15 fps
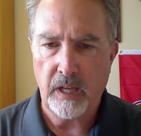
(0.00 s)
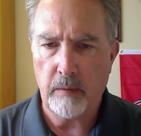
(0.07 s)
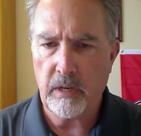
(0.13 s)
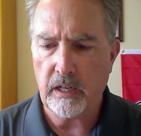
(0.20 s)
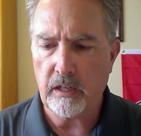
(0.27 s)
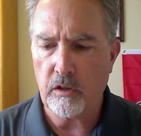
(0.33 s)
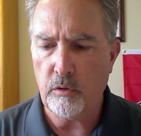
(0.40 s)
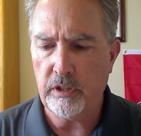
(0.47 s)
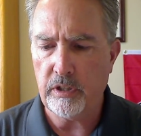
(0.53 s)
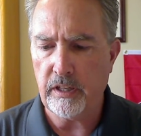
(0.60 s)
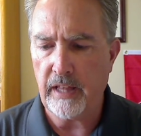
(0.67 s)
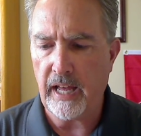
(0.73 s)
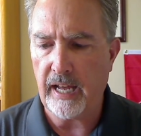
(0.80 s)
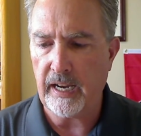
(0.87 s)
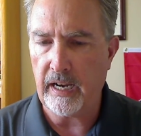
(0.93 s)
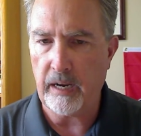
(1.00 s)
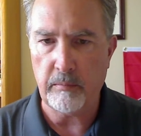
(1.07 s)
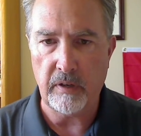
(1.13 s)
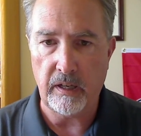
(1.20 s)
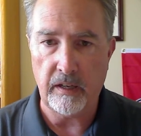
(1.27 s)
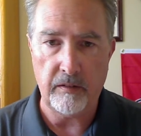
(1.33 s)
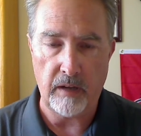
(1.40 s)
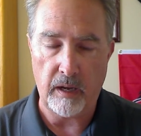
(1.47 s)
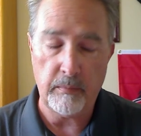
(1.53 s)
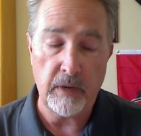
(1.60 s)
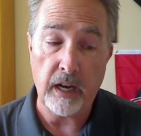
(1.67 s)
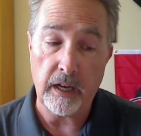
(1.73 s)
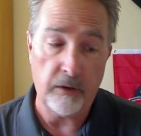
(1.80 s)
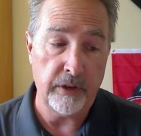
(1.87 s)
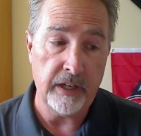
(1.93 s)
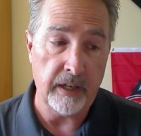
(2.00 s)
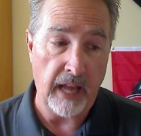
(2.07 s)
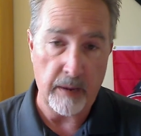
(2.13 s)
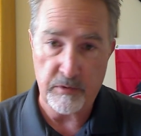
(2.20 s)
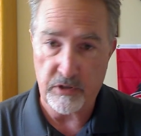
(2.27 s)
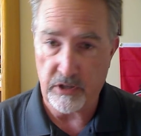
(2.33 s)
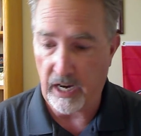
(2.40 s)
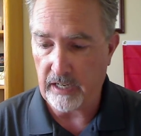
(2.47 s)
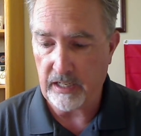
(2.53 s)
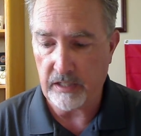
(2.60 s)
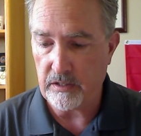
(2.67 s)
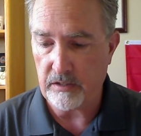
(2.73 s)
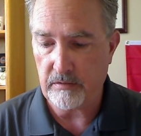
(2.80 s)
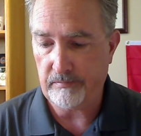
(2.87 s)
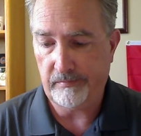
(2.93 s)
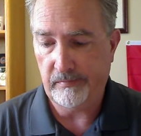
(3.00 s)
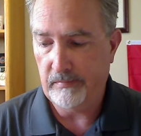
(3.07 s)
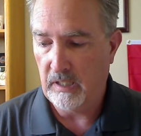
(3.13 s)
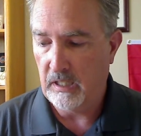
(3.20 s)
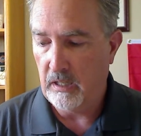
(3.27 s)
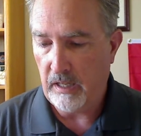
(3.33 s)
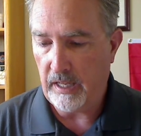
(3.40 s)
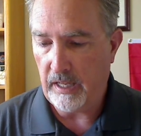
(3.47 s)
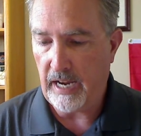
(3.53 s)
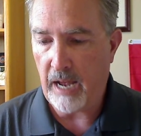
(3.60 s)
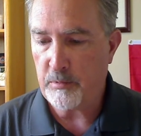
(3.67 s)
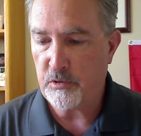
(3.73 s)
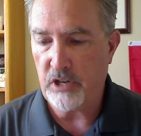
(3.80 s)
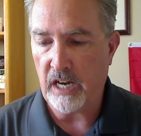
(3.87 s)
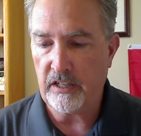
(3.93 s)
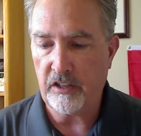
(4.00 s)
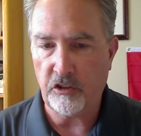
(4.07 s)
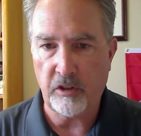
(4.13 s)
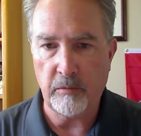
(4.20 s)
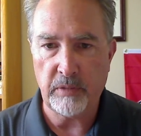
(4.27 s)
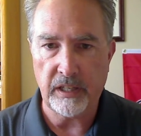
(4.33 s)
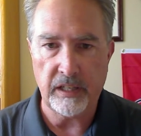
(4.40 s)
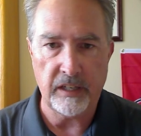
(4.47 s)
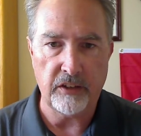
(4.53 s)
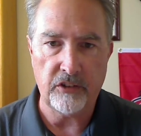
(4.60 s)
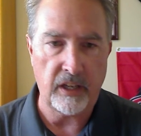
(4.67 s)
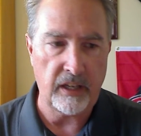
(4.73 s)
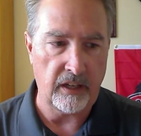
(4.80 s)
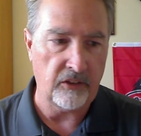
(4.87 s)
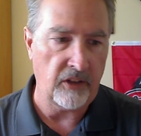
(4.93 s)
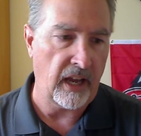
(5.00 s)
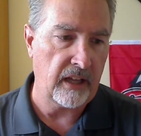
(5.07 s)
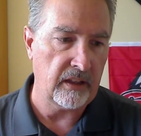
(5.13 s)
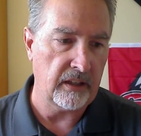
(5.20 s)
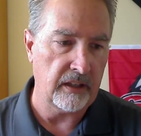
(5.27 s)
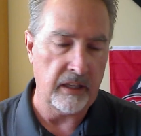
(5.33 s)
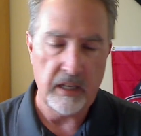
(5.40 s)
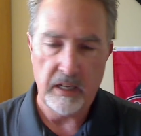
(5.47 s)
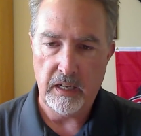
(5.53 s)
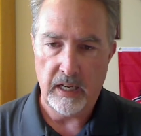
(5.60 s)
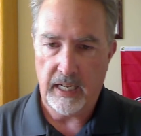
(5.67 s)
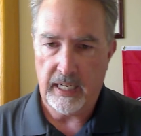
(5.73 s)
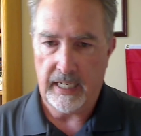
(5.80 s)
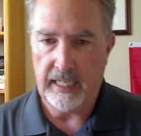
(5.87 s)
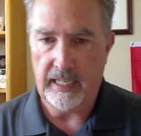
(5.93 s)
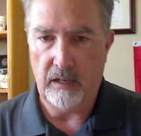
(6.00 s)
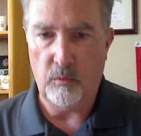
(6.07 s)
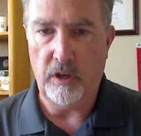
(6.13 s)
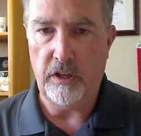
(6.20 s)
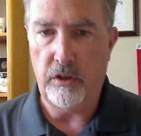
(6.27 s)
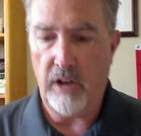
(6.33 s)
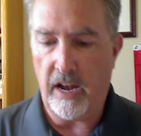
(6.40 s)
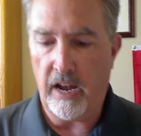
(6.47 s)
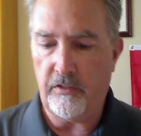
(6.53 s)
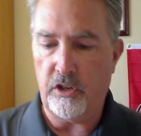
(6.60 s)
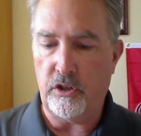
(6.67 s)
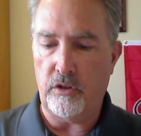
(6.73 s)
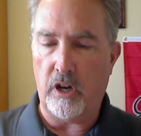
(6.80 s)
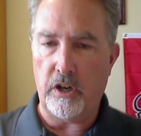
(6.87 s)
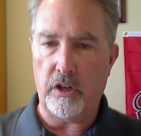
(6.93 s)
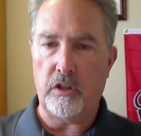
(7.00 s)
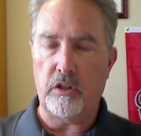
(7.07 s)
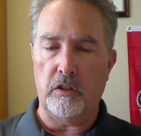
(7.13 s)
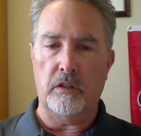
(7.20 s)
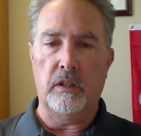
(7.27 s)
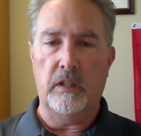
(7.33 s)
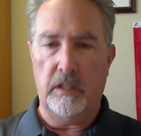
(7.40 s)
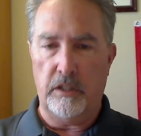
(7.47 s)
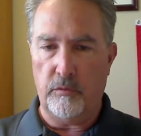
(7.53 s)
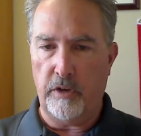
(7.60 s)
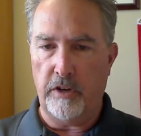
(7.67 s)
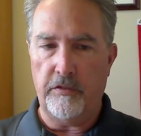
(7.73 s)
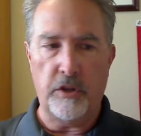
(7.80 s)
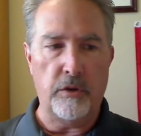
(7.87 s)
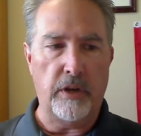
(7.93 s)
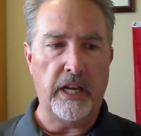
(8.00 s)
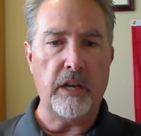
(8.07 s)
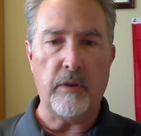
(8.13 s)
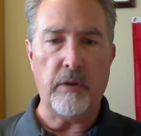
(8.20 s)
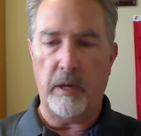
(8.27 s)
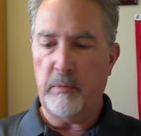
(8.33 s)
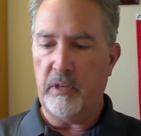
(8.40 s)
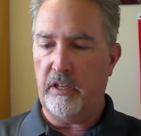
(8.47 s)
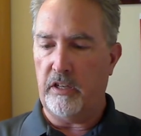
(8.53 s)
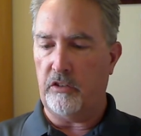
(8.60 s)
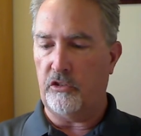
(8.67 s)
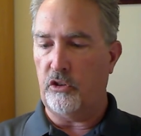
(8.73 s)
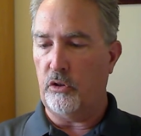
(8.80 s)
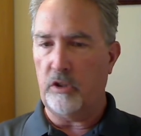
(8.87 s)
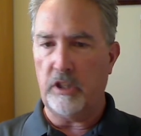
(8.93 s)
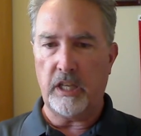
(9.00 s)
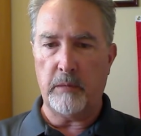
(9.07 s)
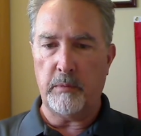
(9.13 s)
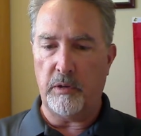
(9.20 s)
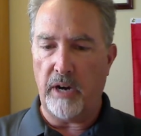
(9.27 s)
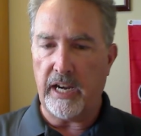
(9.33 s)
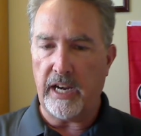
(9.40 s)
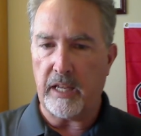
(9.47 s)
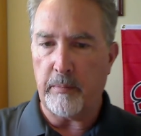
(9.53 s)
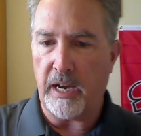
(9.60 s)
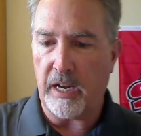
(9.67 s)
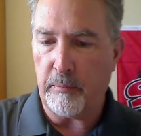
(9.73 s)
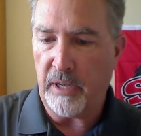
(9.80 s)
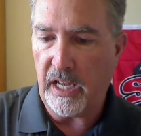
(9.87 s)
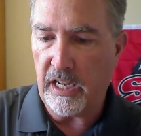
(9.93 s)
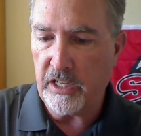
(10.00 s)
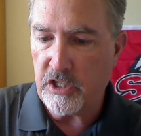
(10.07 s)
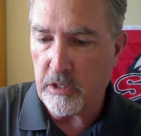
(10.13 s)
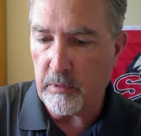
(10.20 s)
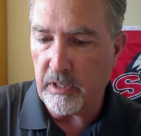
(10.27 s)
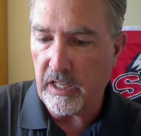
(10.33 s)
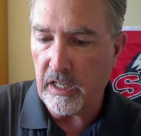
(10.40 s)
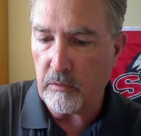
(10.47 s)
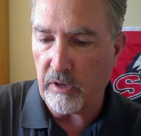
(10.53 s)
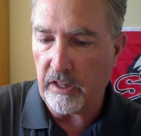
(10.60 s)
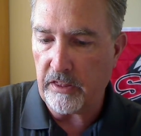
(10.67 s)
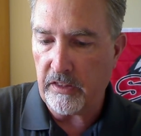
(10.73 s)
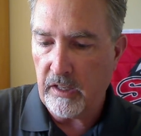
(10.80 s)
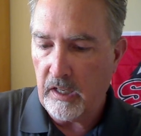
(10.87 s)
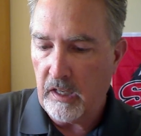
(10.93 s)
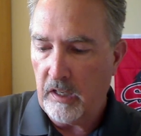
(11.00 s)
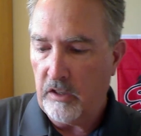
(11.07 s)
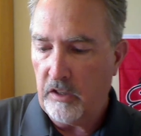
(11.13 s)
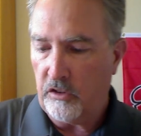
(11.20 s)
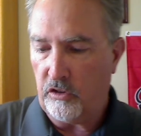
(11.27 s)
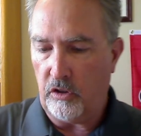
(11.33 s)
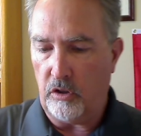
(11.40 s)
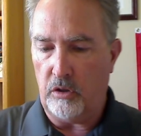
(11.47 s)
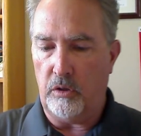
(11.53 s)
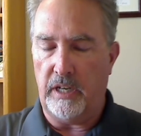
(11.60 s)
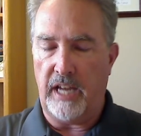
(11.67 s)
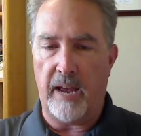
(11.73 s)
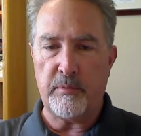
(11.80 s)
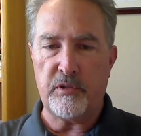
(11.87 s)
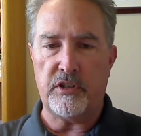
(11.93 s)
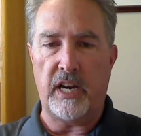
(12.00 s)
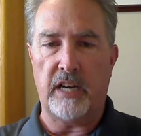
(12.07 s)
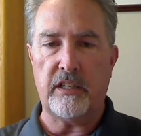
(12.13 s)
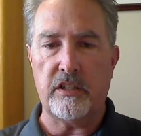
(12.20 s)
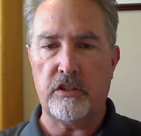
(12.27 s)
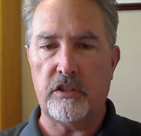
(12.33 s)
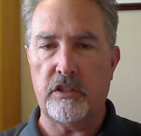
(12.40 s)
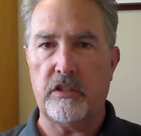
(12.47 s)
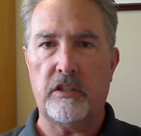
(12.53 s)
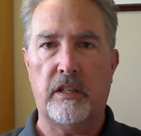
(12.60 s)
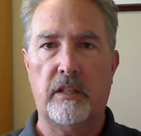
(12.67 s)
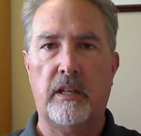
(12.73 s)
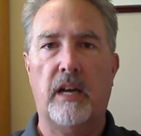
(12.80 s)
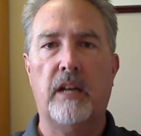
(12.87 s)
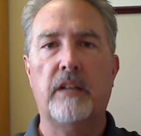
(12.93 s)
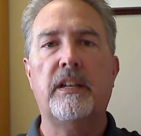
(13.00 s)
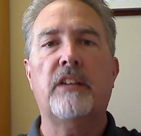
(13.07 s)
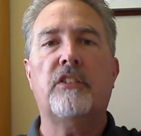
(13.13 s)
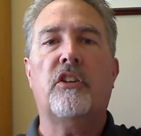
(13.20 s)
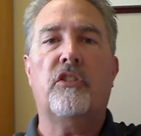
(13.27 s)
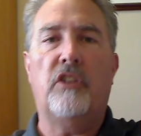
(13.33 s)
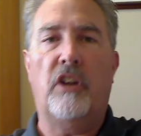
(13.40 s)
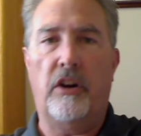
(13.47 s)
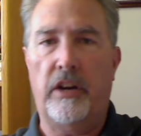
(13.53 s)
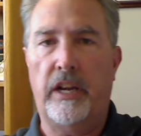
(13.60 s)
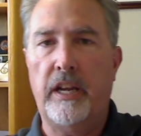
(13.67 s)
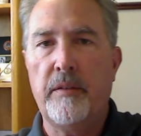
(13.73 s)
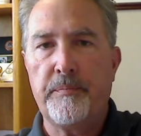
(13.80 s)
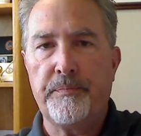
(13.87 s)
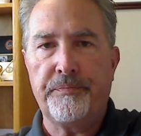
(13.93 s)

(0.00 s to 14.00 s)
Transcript: I'm not going to go into that, and I'm not going to read an abstract. An abstract is simply going to say exactly what you have in your article review anyway, because you're only going to be writing about a page to begin with. So an abstract is just an unnecessary